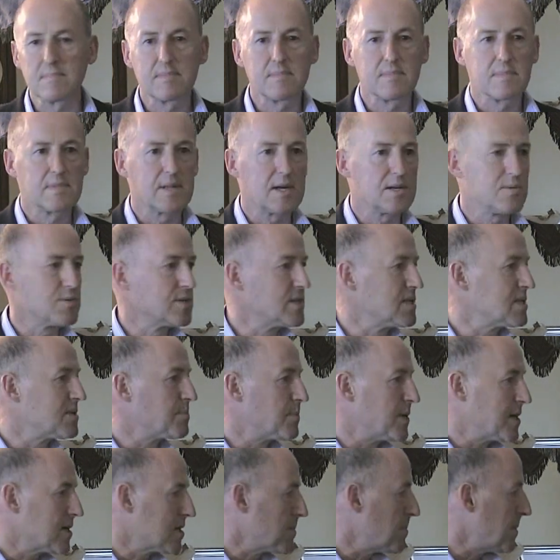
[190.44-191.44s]
That was his
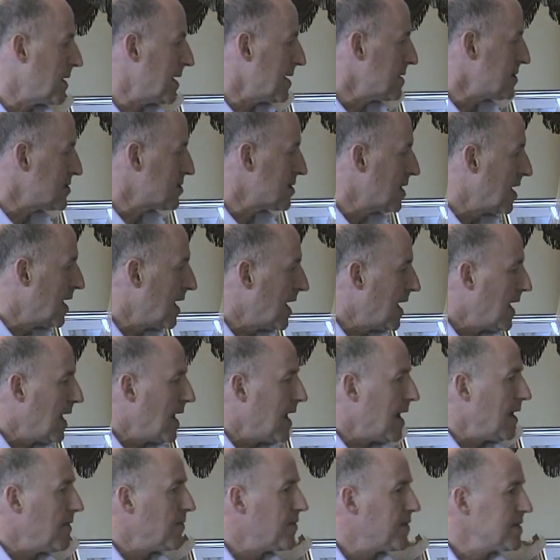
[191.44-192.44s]
birthplace.
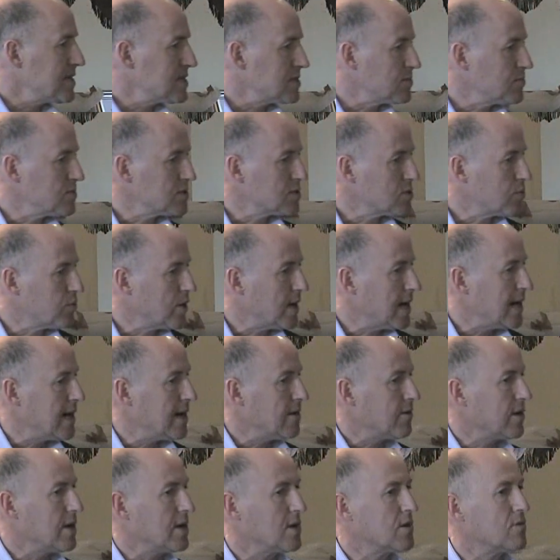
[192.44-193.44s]
And this was where
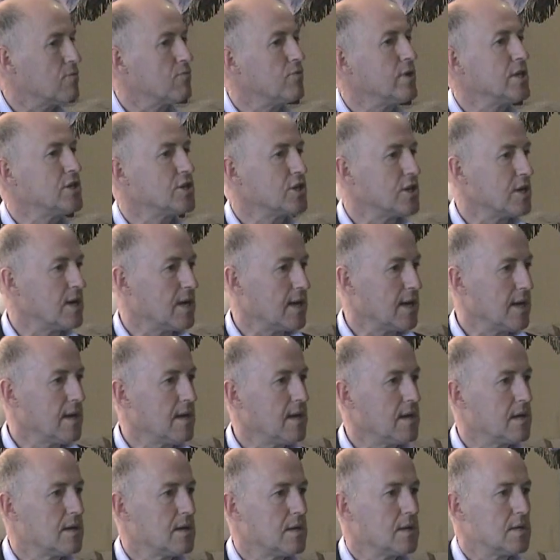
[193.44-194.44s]
he originally
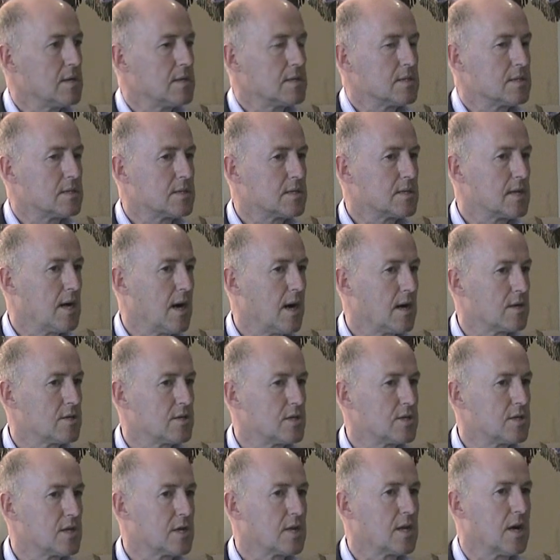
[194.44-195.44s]

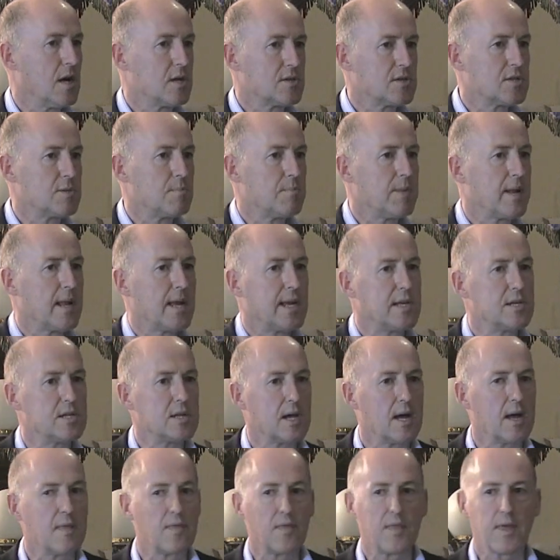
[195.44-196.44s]
started to contemplate
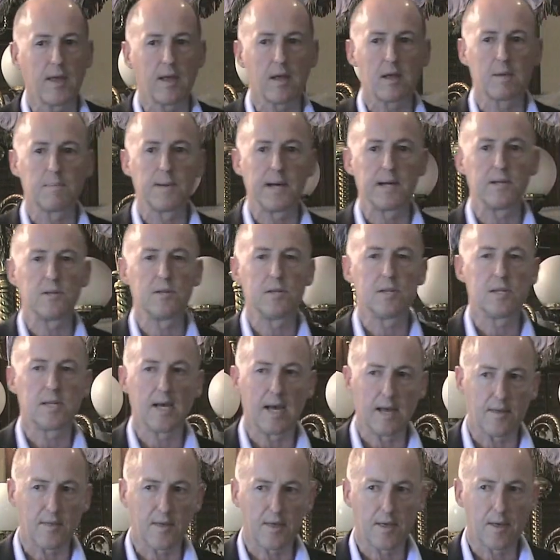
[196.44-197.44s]
and think about
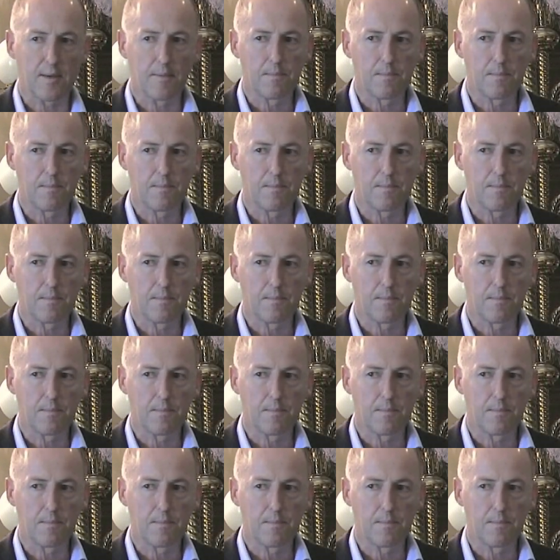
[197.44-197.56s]
death.